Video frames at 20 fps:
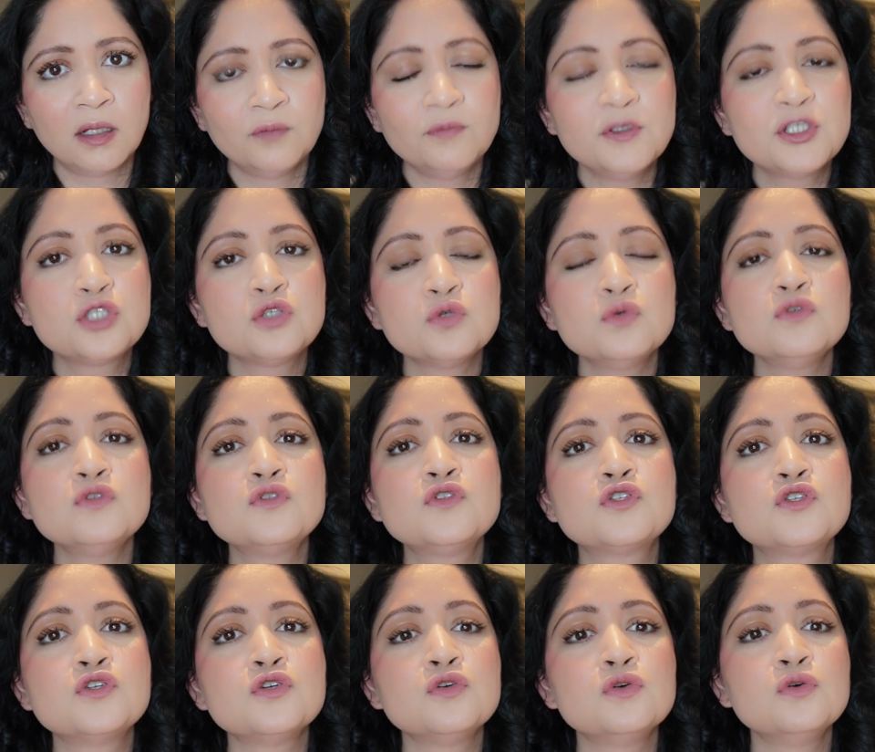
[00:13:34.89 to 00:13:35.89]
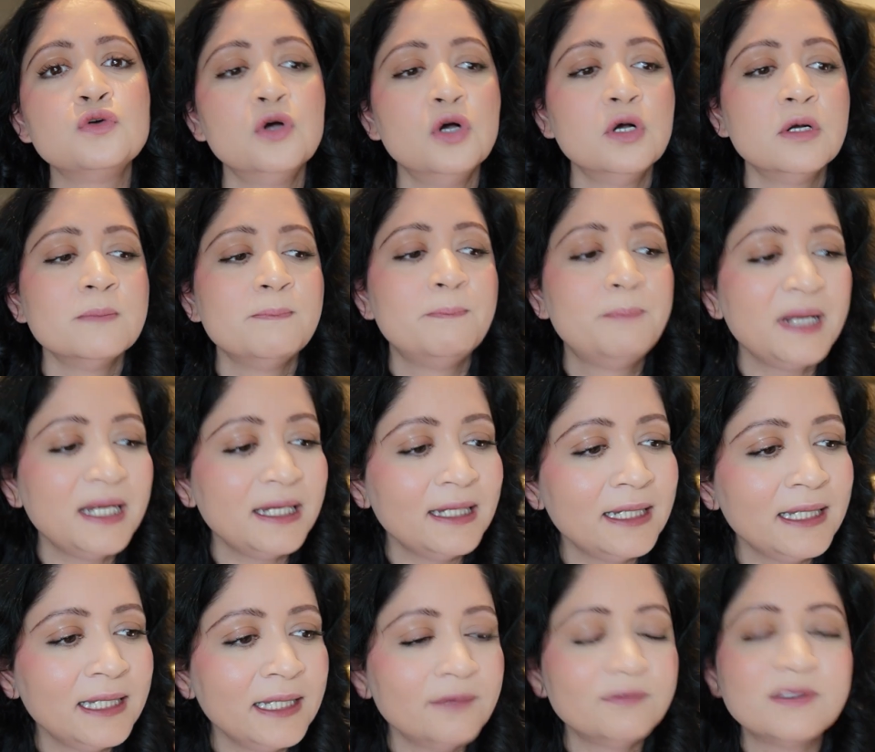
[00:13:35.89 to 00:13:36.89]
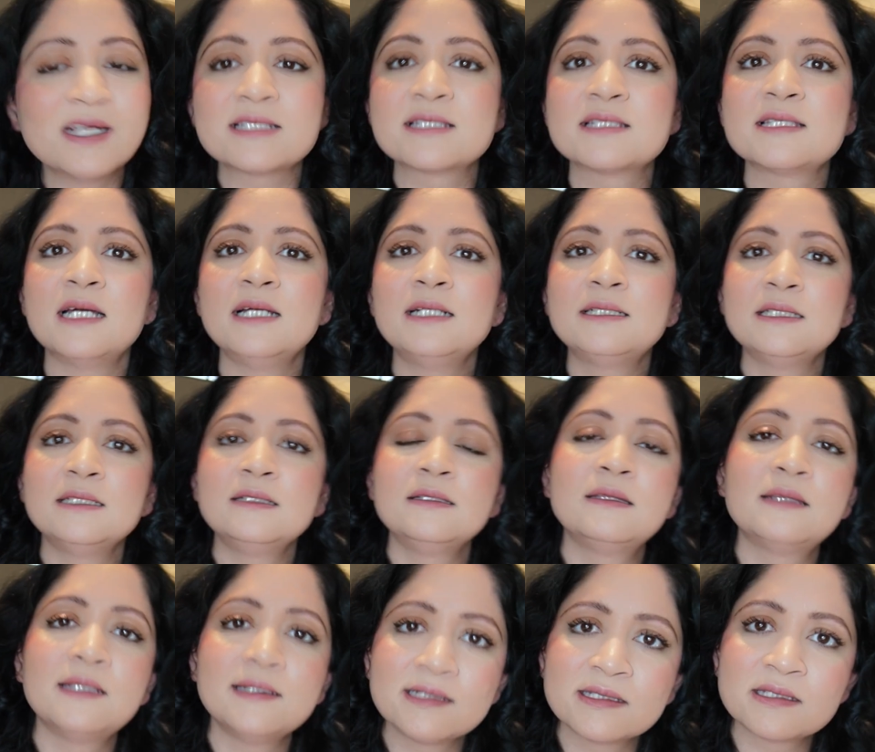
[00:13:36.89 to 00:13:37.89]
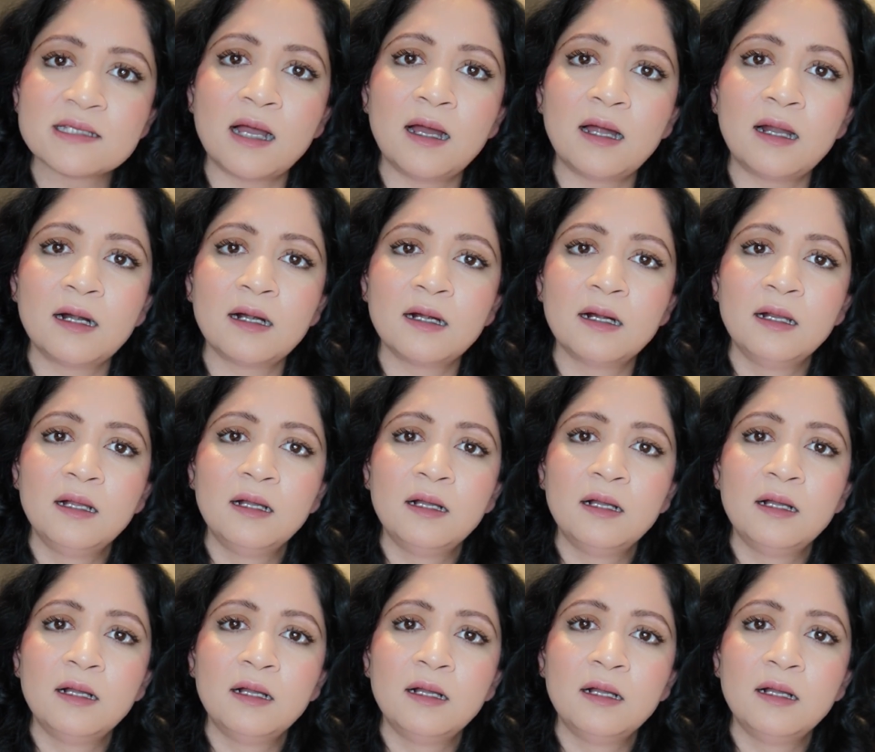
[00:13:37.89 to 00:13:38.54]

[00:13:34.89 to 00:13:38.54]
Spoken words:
We choose to believe that certain things are